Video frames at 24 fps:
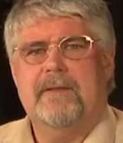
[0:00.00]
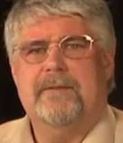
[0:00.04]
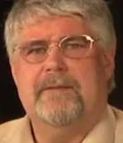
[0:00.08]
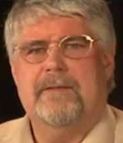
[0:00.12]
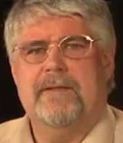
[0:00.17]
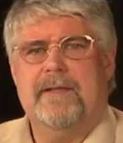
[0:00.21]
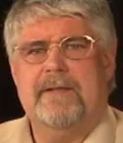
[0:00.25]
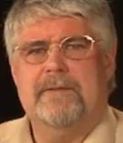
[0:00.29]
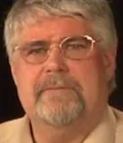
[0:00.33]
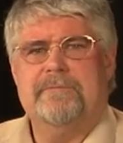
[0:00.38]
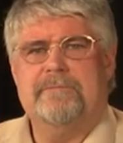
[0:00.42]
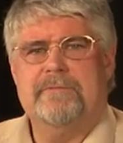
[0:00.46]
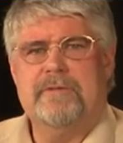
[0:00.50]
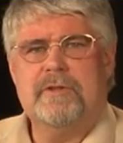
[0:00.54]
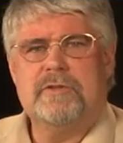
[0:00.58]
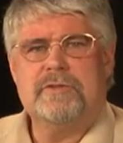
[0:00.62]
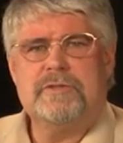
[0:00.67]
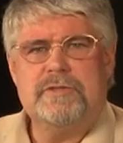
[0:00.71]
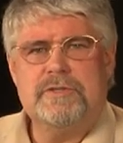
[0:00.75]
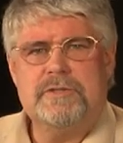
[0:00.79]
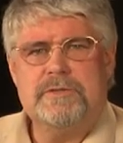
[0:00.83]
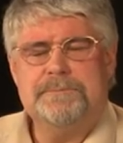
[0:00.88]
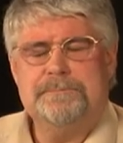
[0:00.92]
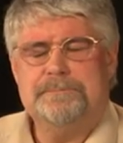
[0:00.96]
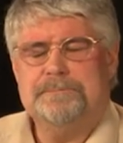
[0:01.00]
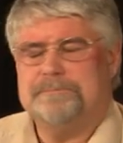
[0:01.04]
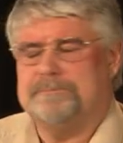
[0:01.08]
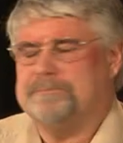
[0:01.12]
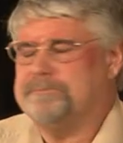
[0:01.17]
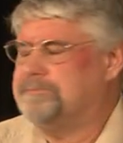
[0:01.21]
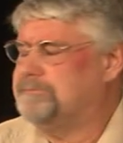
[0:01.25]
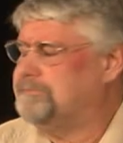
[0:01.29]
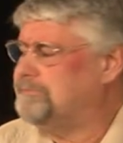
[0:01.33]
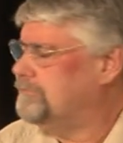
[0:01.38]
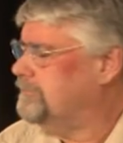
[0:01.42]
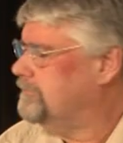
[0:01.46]
a filter
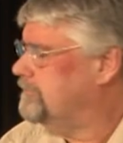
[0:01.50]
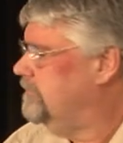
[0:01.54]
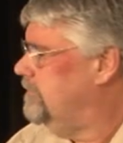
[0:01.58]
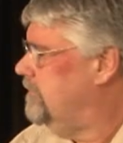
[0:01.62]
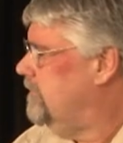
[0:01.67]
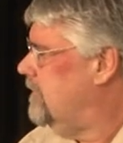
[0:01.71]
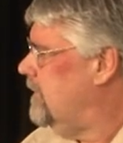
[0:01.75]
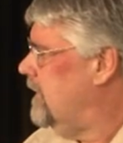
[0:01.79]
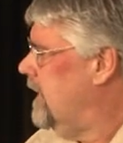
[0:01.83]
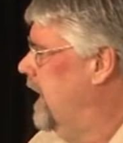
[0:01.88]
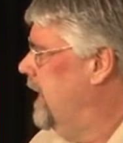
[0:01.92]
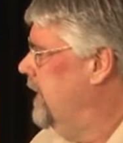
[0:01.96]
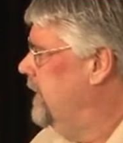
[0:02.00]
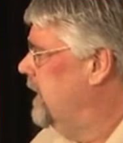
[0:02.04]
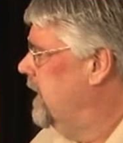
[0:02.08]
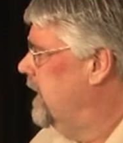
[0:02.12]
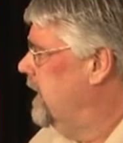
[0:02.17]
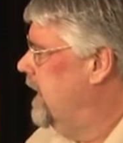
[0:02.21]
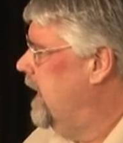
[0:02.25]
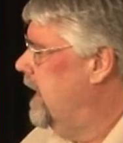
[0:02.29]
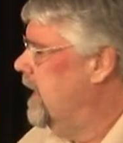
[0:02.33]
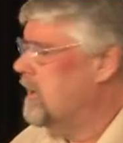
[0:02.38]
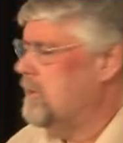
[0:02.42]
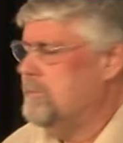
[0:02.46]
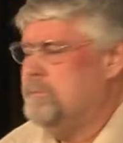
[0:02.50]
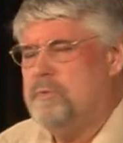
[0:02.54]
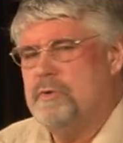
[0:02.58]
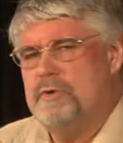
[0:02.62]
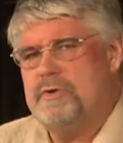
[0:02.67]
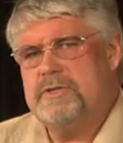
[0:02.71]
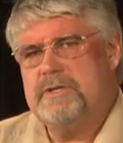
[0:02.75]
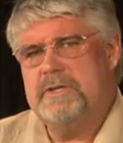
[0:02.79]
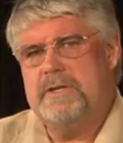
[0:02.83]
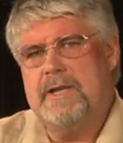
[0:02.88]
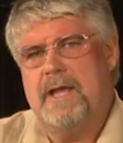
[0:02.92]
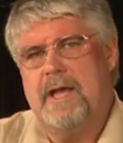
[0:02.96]
and then air
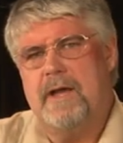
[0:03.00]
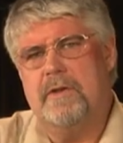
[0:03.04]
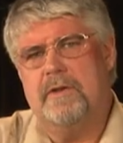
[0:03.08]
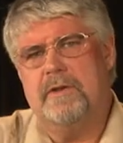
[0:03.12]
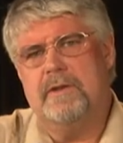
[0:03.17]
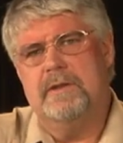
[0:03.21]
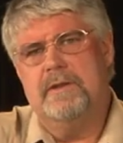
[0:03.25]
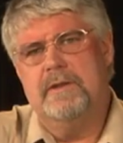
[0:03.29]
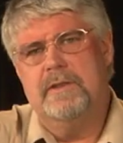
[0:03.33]
pushing out